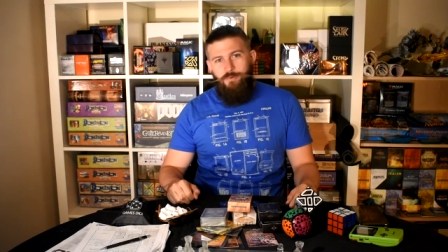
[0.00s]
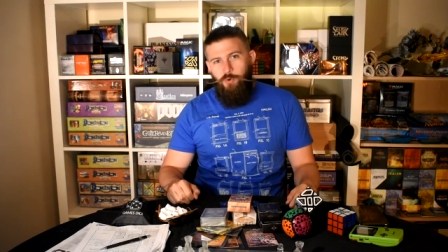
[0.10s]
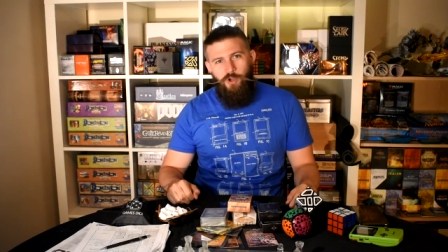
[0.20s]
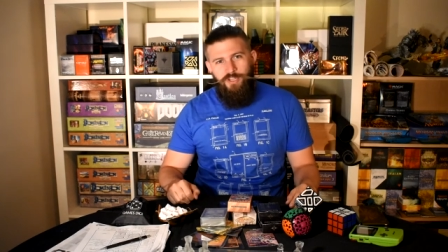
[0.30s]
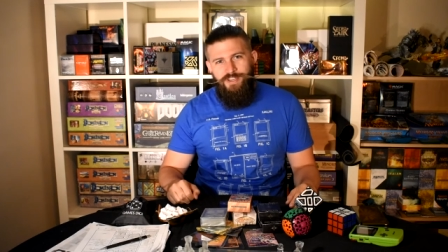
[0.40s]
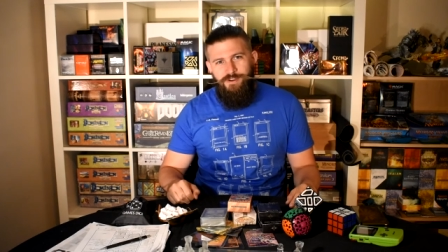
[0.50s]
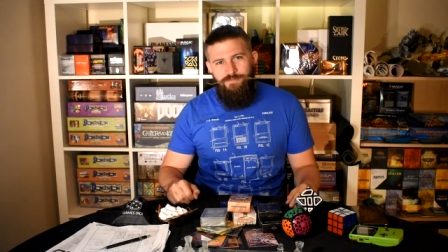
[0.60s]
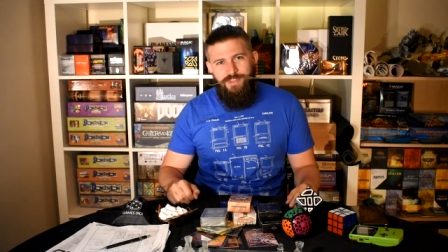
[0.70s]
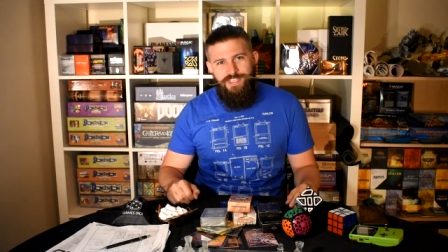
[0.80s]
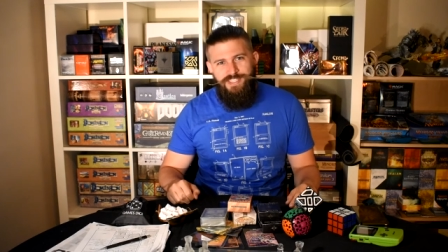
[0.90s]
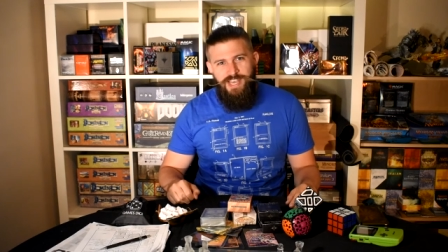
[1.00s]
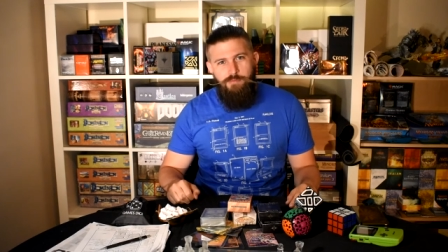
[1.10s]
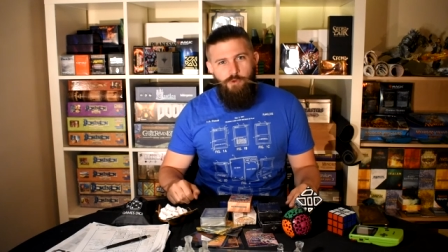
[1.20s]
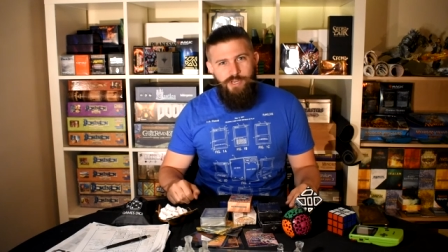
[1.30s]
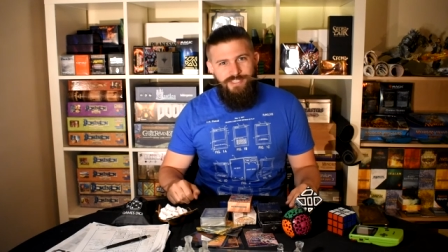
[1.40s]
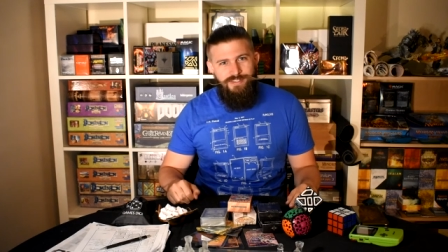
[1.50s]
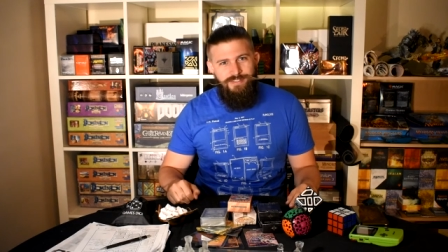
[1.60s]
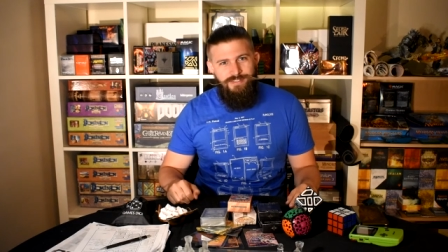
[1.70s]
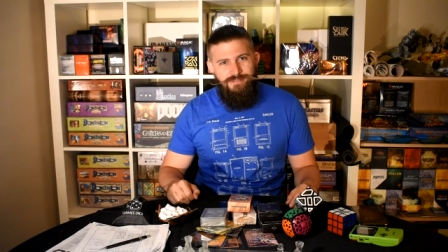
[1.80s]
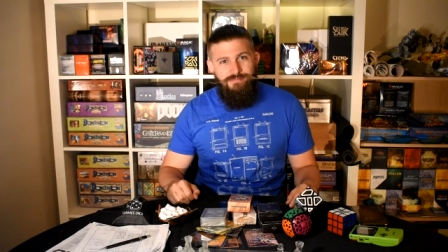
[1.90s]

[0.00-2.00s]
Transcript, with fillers: we're all here for the same reason.